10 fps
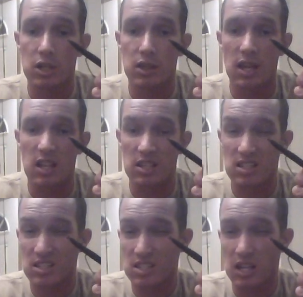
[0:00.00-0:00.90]
get that
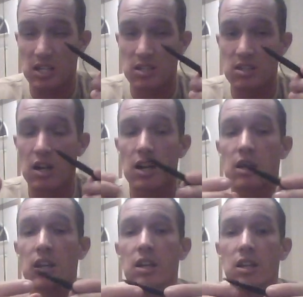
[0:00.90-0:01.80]
second tug,